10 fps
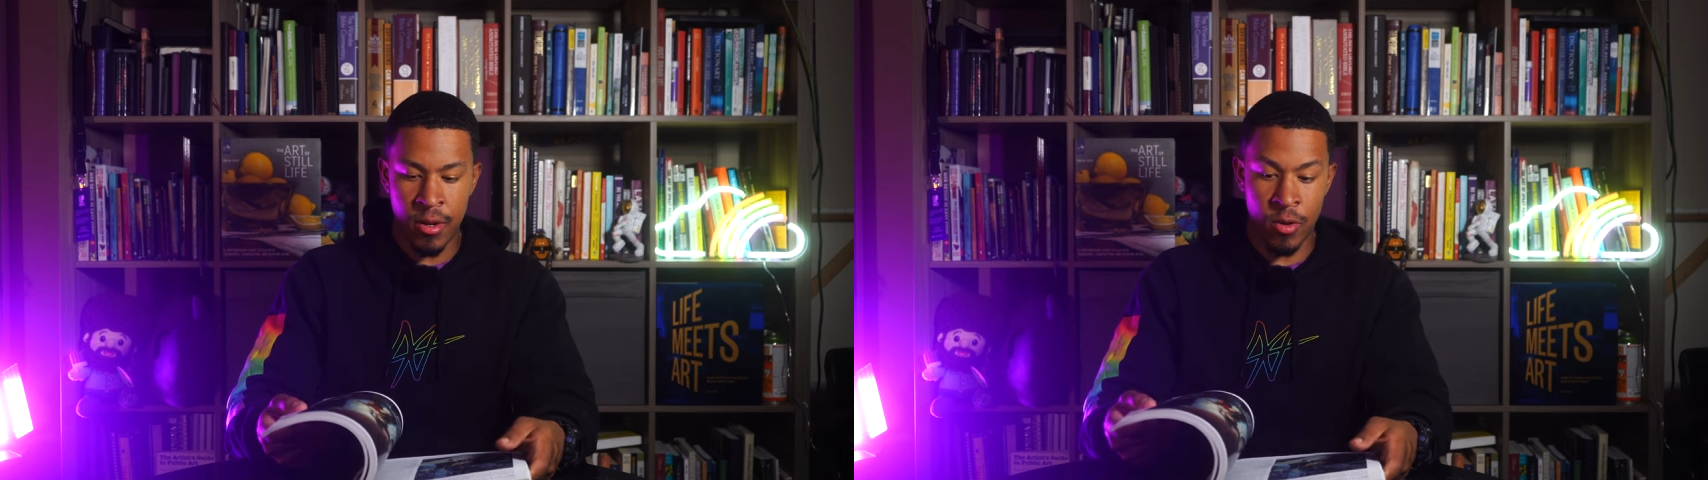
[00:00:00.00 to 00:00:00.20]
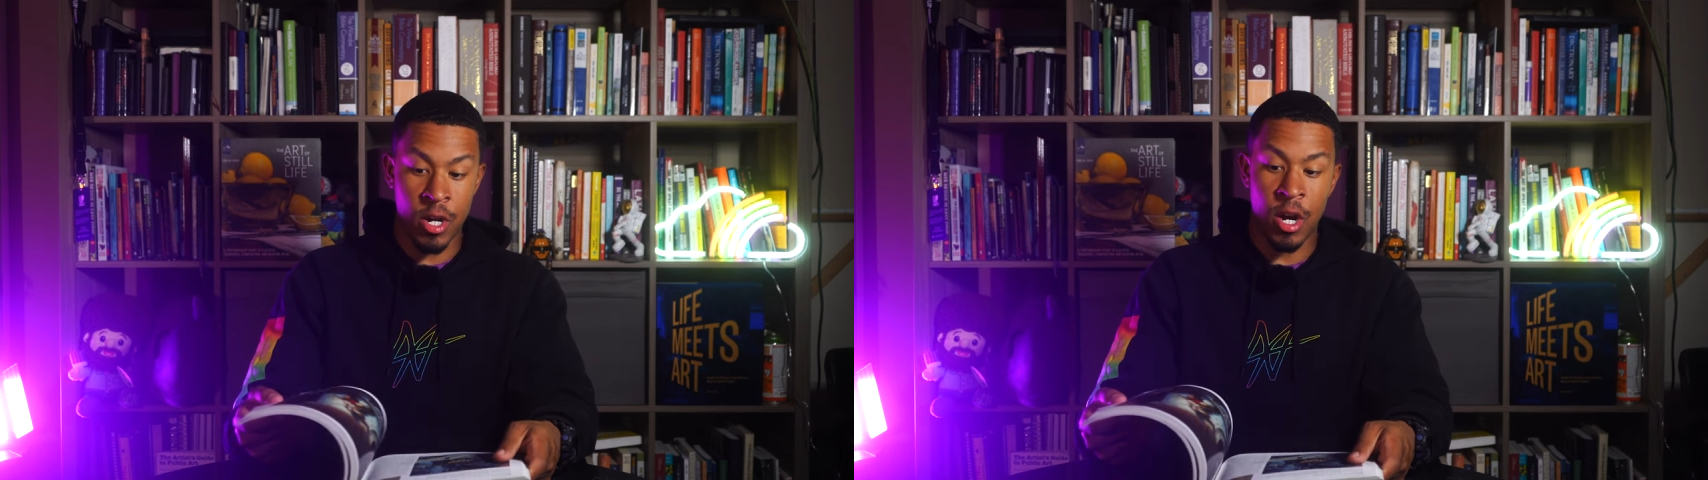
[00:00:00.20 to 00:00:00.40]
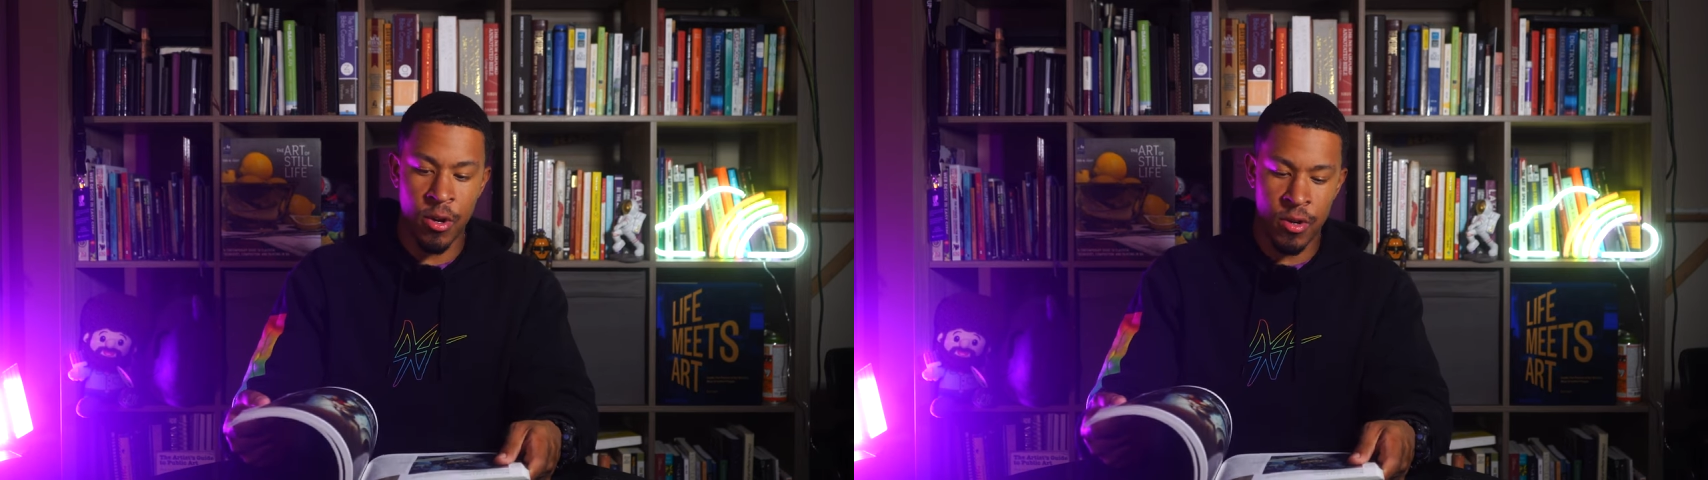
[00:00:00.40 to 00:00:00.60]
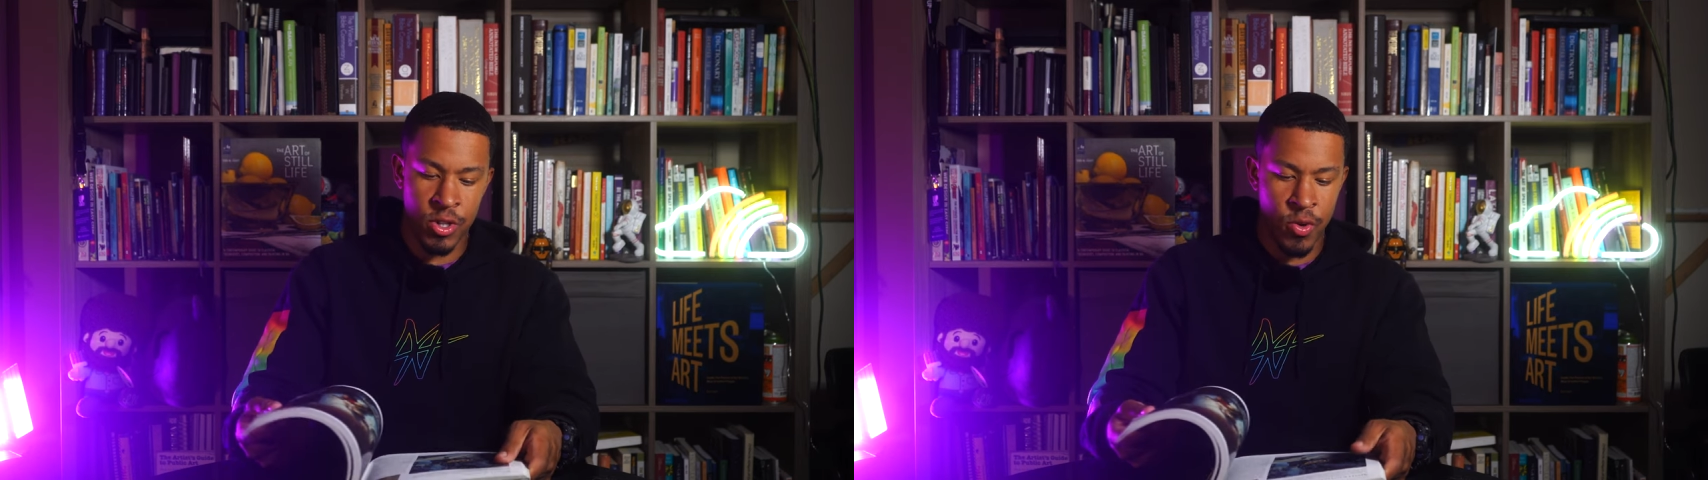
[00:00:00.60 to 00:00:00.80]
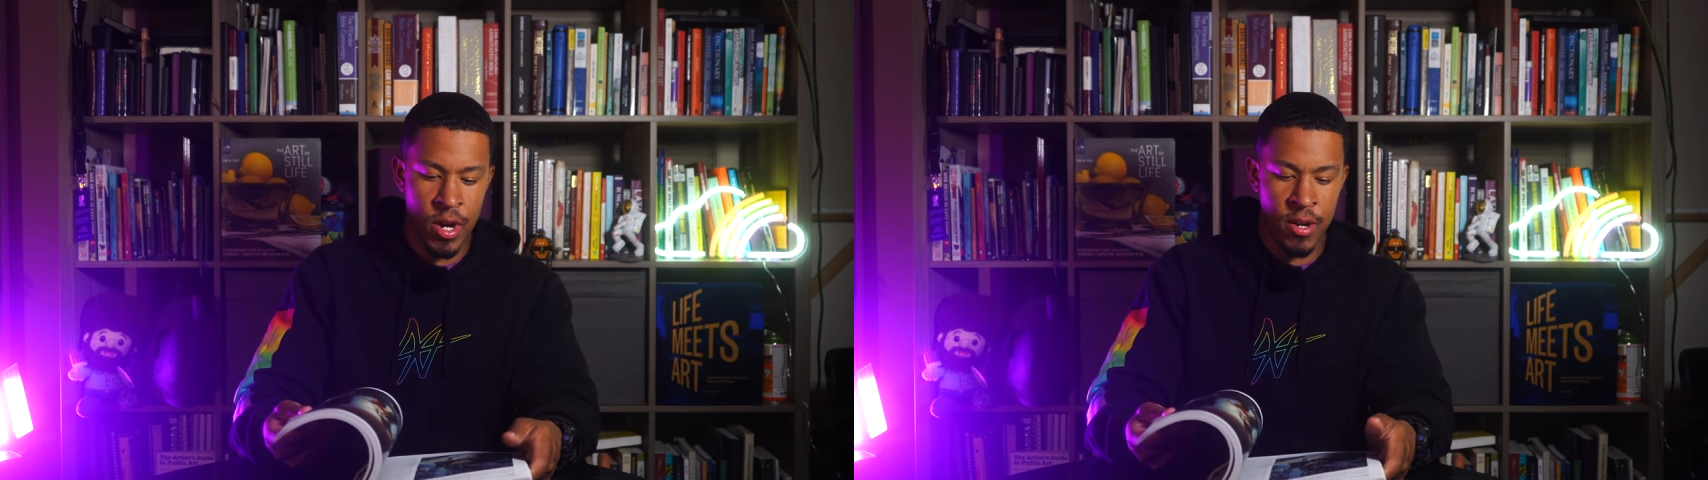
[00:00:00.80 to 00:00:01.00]
or color is
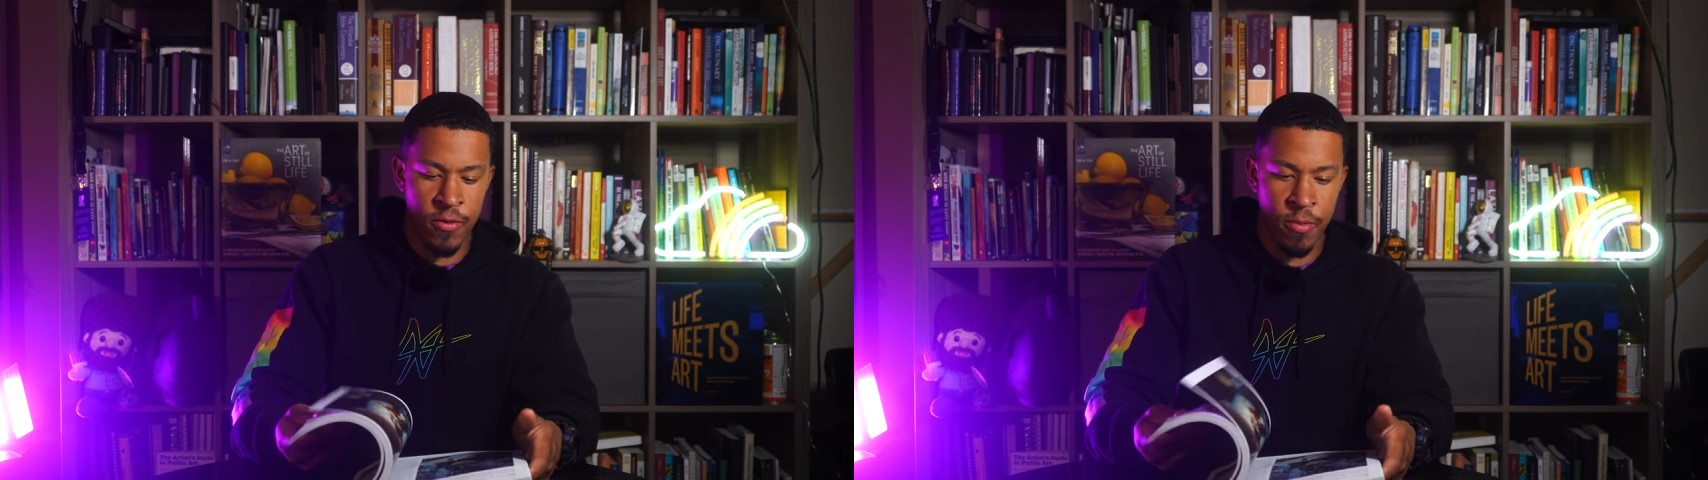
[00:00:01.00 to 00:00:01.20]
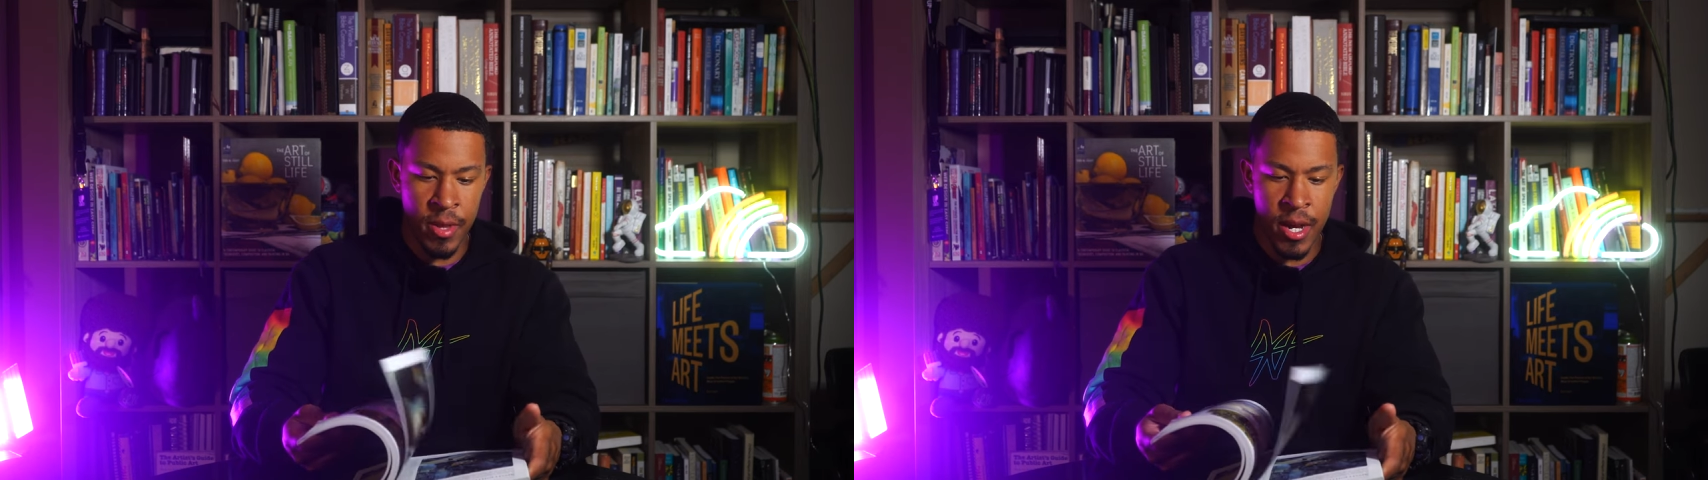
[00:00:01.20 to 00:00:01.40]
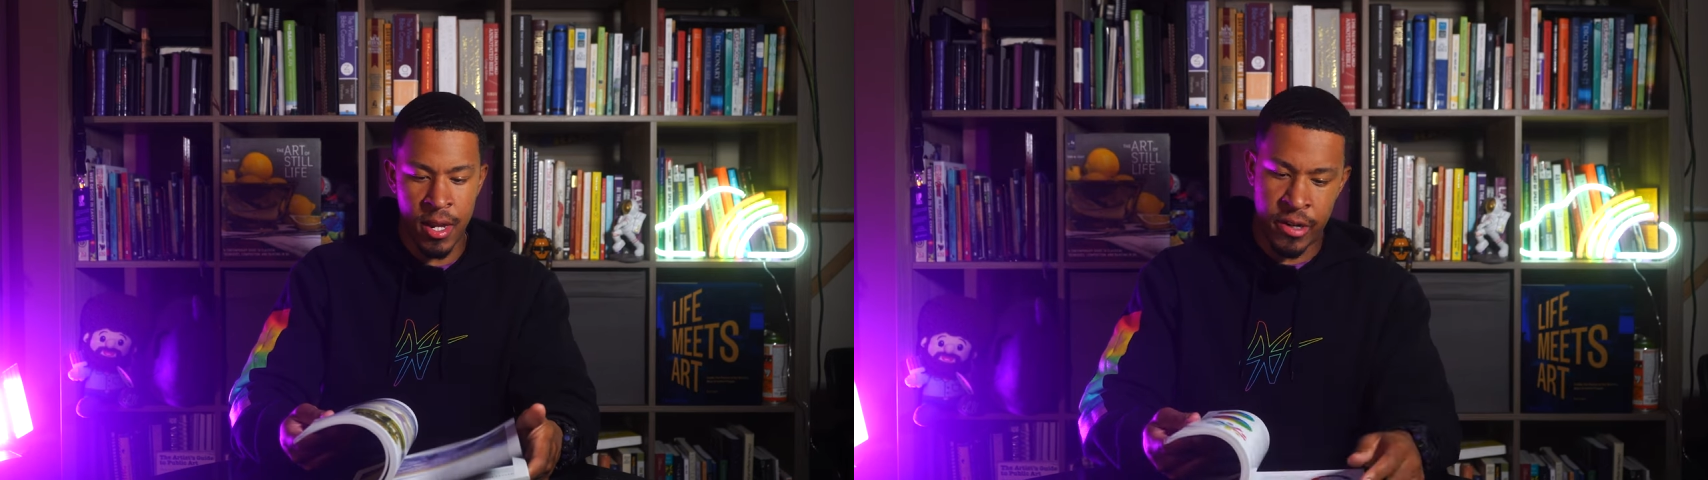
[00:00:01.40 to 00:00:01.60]
created from light.